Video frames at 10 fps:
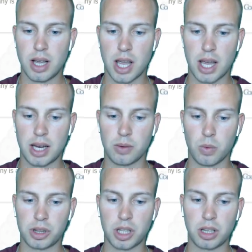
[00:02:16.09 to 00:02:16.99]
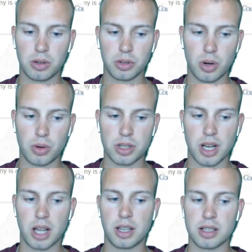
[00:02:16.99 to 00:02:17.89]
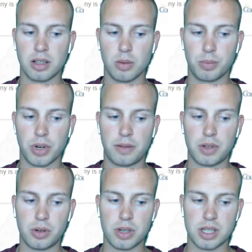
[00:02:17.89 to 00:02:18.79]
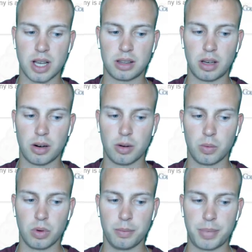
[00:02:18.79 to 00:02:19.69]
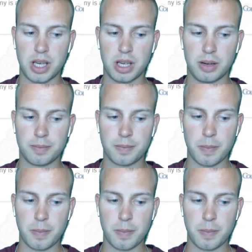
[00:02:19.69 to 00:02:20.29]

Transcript: And one thing you'll notice on this little preview is that there will be